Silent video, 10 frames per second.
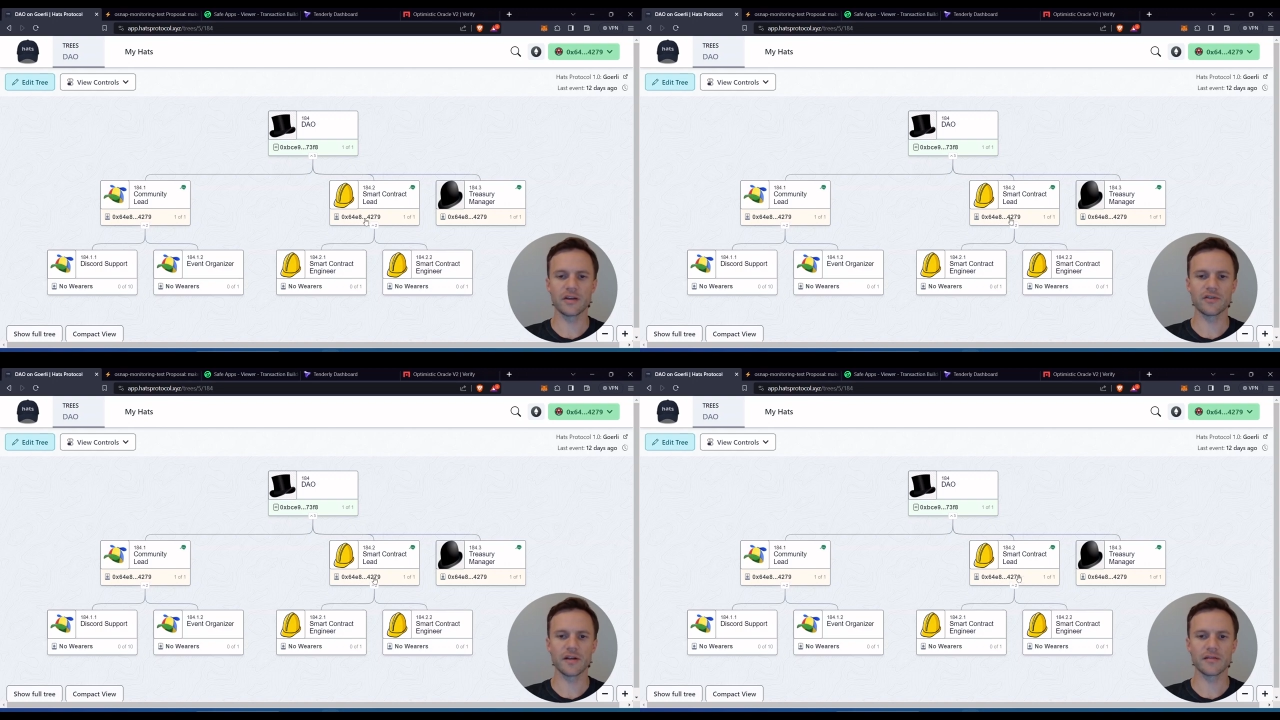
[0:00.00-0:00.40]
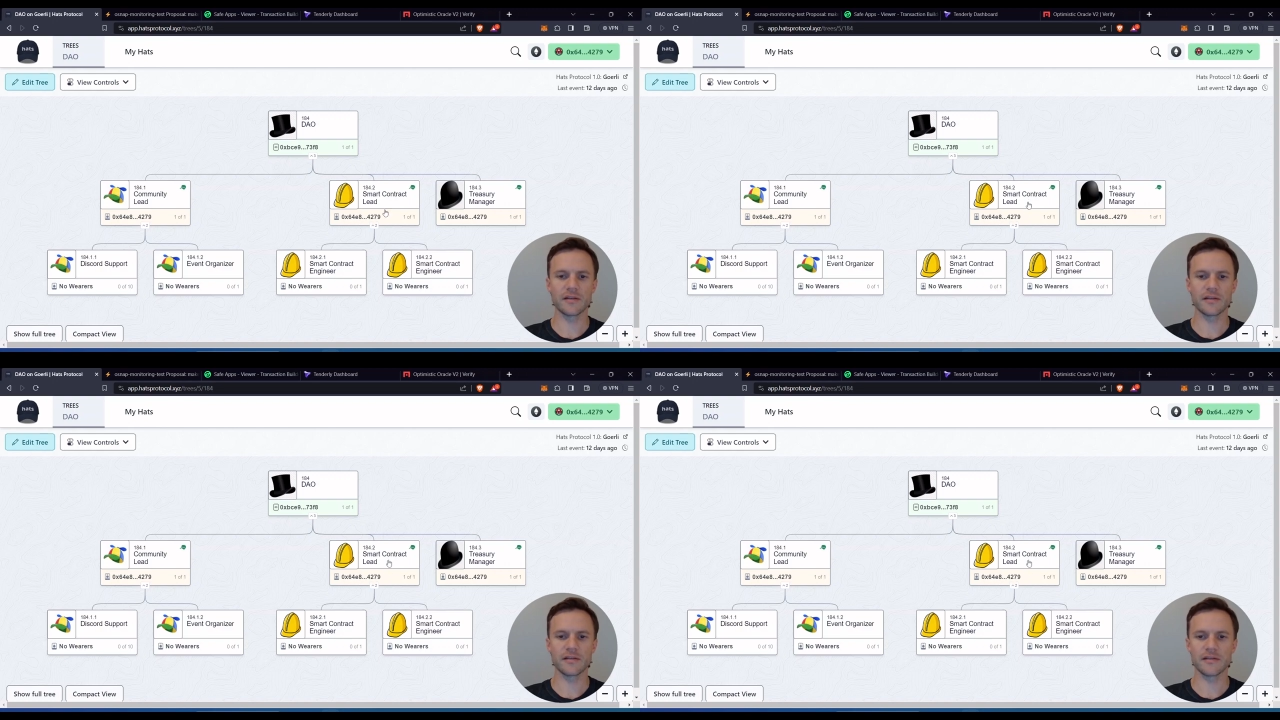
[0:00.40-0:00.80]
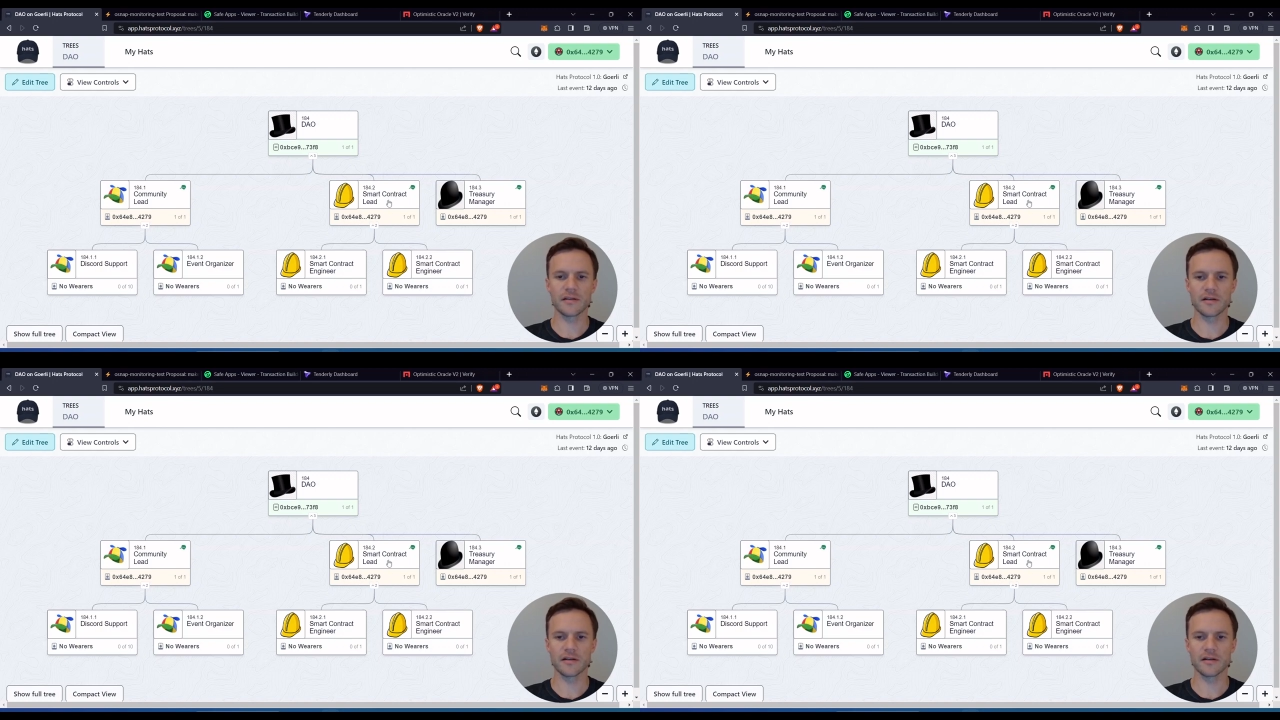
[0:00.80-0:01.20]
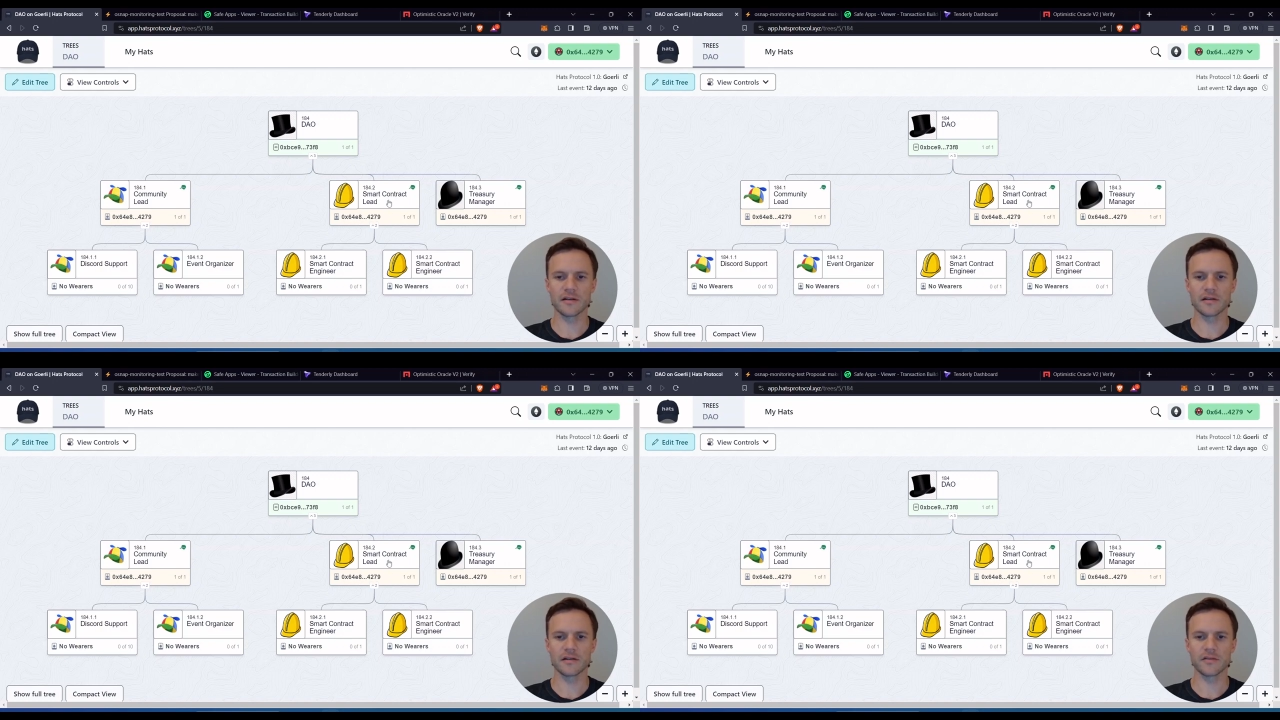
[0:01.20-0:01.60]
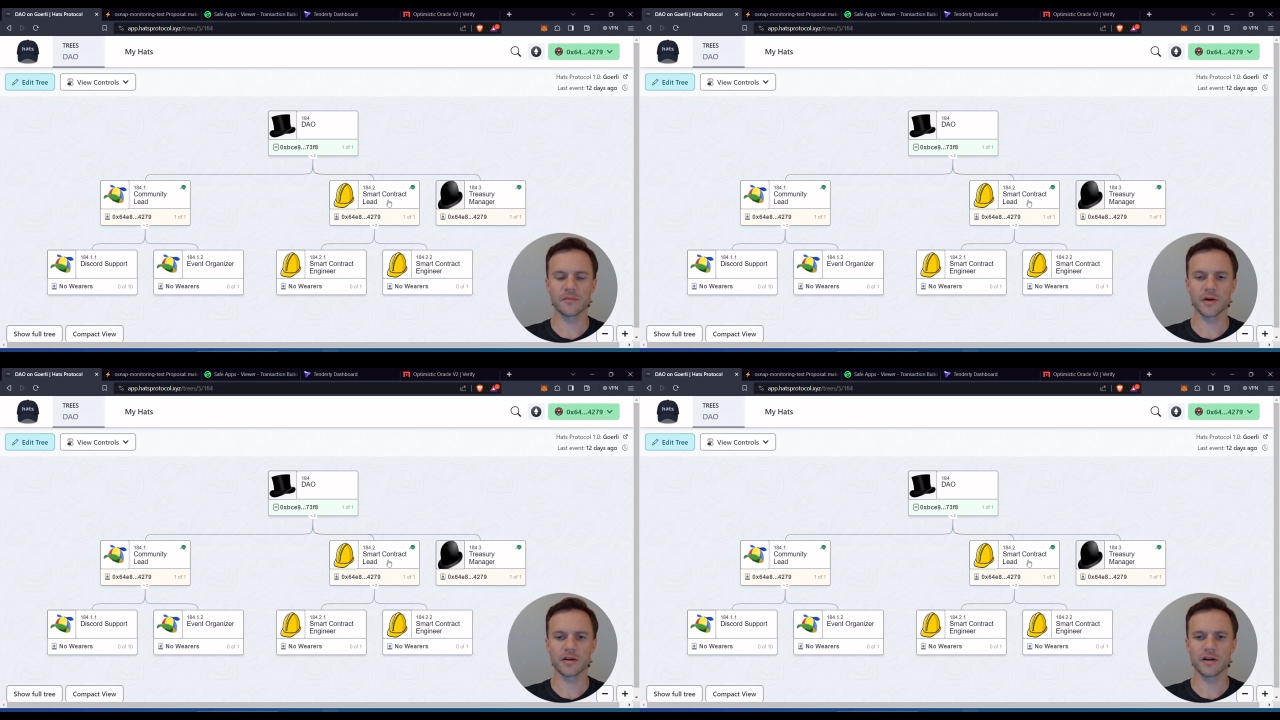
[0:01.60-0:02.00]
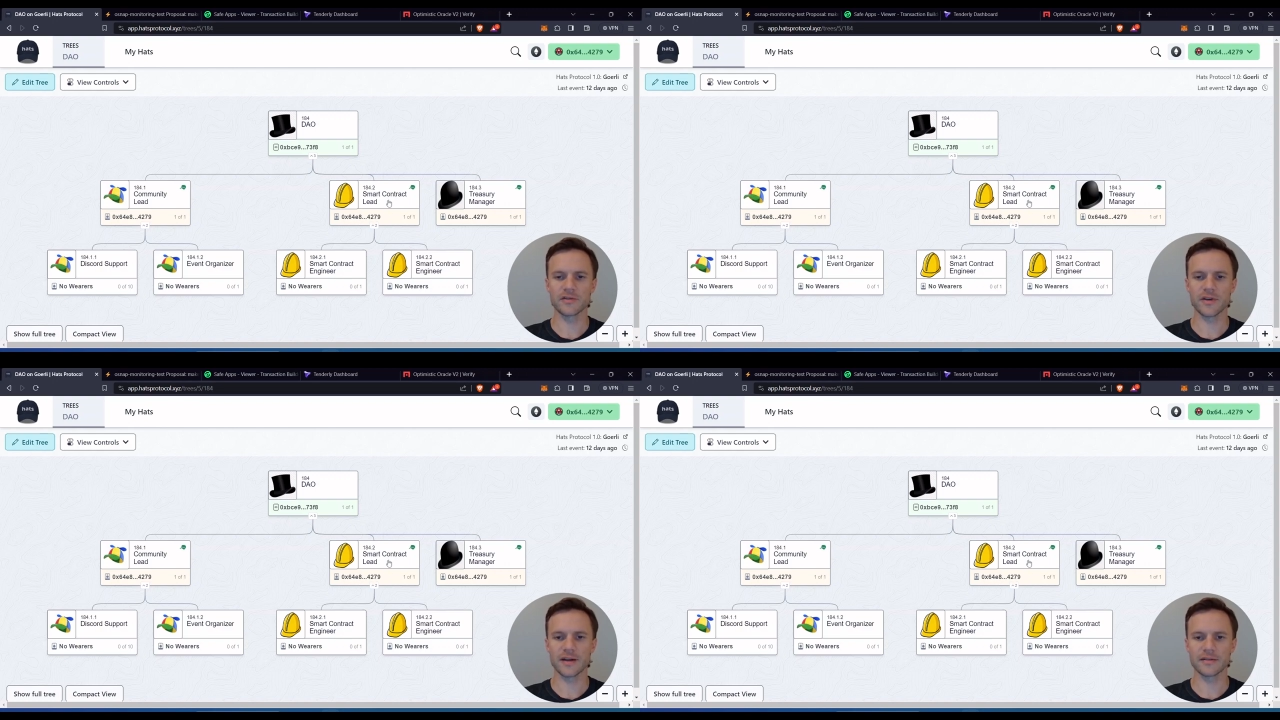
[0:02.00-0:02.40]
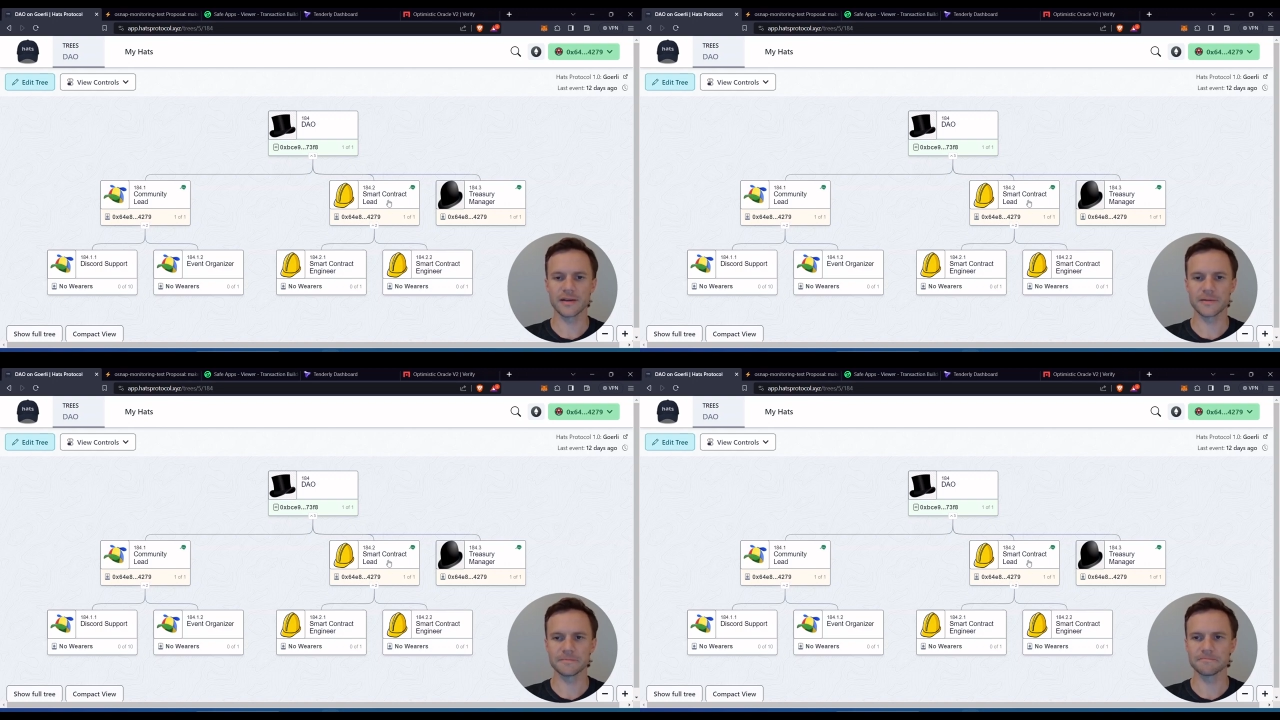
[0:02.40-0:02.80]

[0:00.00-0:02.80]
address is our smart contract lead.